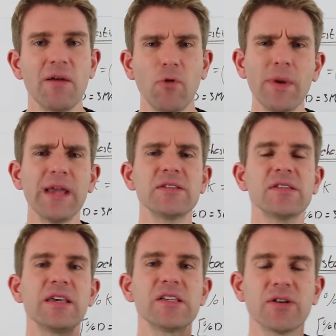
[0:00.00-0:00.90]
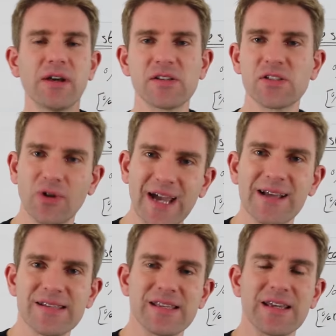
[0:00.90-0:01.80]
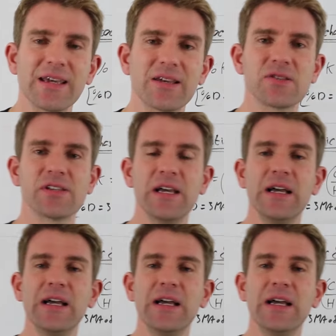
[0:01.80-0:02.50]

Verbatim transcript: When we get to things like stochastics,